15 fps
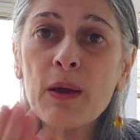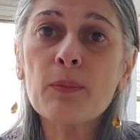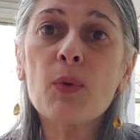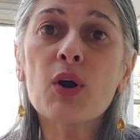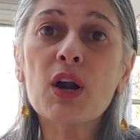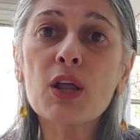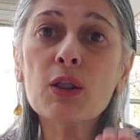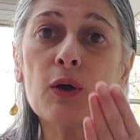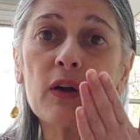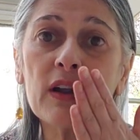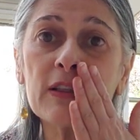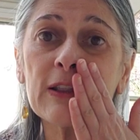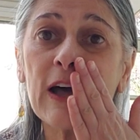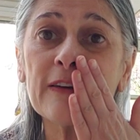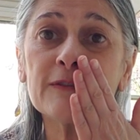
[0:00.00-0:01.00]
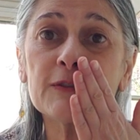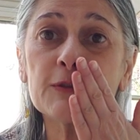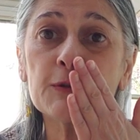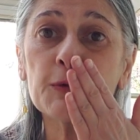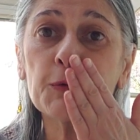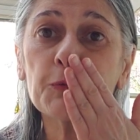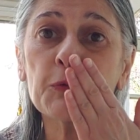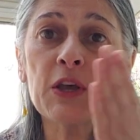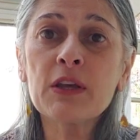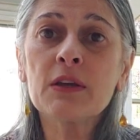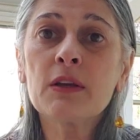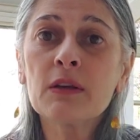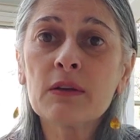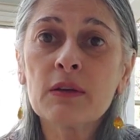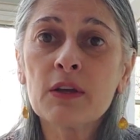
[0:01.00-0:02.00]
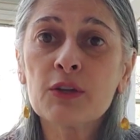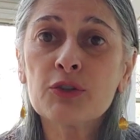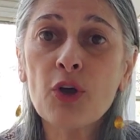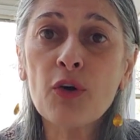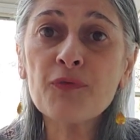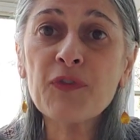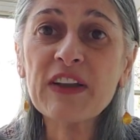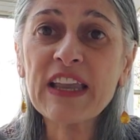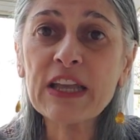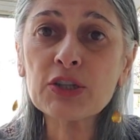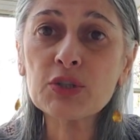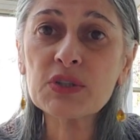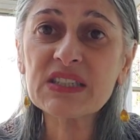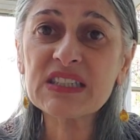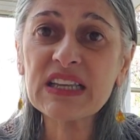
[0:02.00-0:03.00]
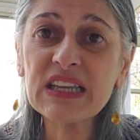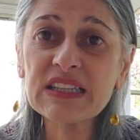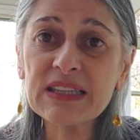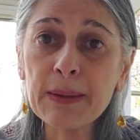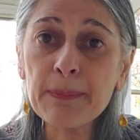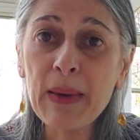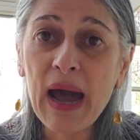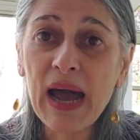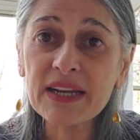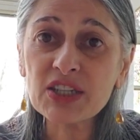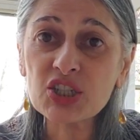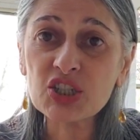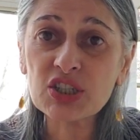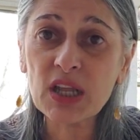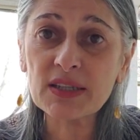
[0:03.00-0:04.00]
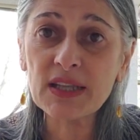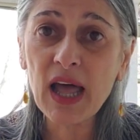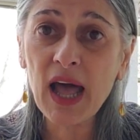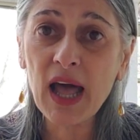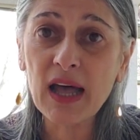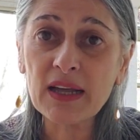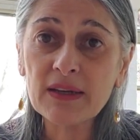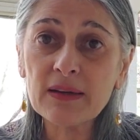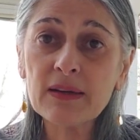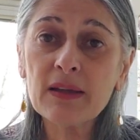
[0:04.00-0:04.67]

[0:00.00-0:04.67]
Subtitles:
Morah Lora loves you. Don't forget to sing the Ma Nishtana.